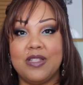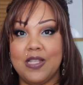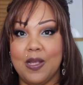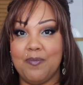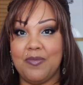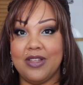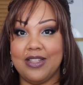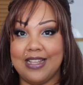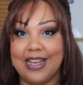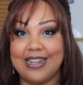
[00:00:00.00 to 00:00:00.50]

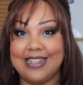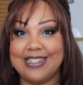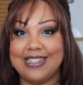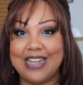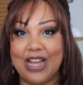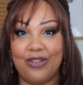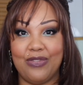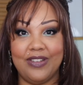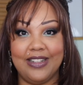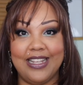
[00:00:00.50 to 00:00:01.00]
something that is
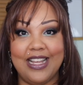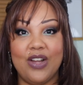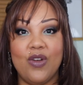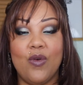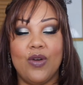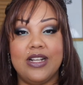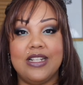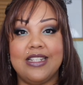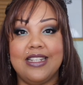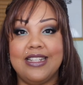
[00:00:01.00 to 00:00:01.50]
definitely
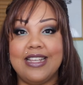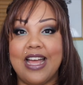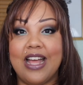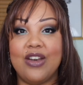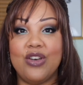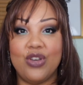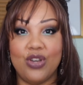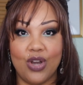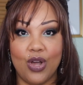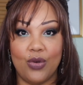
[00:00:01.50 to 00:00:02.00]
going to
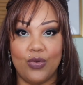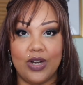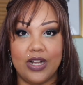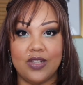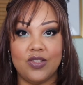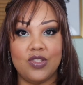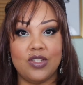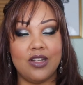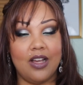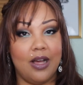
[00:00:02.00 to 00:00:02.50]
get
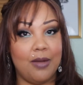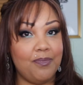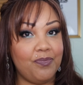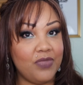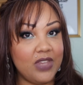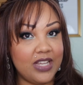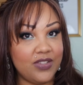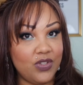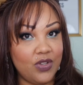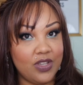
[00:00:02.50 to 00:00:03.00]
noticed.
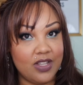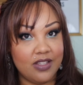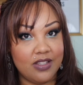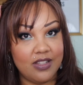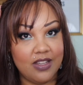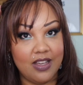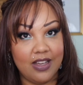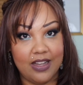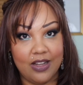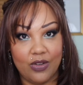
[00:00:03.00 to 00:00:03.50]
As you can
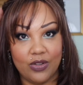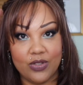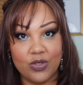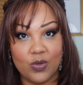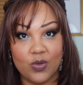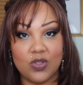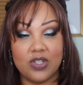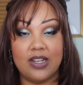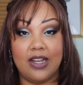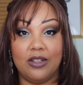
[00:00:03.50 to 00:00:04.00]
see, I
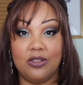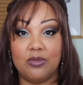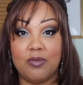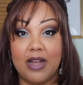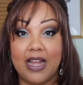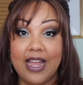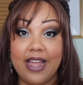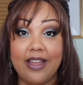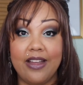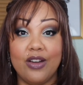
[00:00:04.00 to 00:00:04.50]
also styled
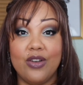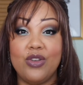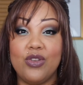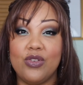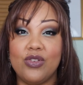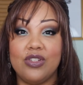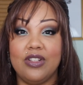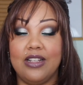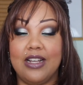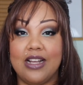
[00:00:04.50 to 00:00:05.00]
my hair.
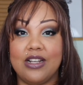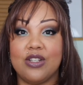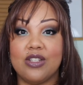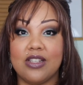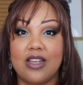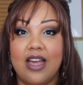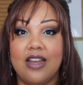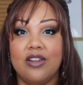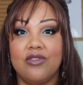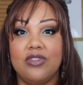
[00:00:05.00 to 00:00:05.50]
Usually I
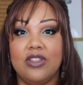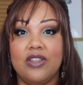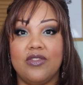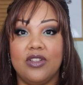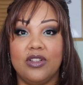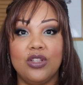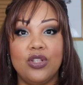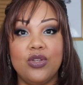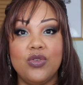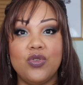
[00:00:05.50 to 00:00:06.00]
just kind of
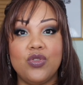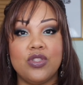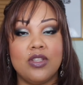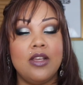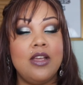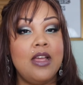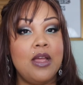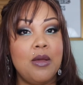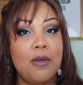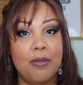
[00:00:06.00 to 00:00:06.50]
leave it loose,
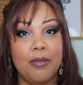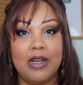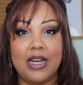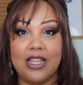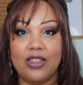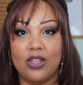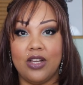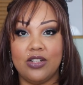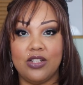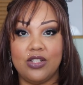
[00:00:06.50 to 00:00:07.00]
but
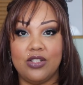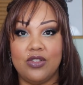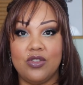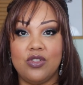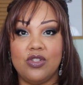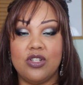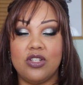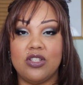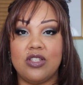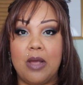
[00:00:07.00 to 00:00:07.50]
I thought to do
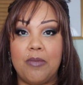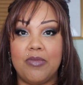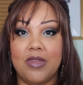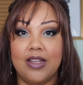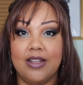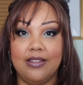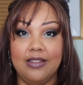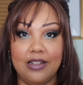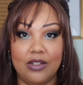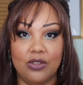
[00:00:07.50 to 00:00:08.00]
just
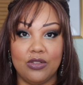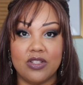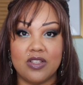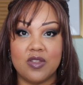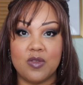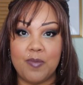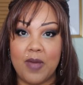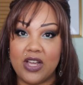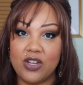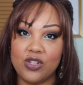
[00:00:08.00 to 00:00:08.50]
something a little
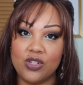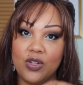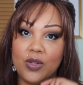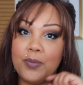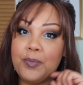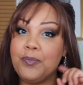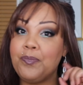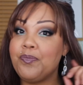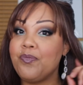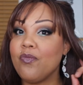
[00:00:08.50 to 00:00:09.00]

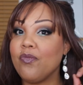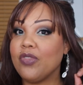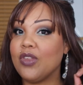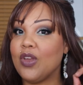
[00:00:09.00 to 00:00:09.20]
special.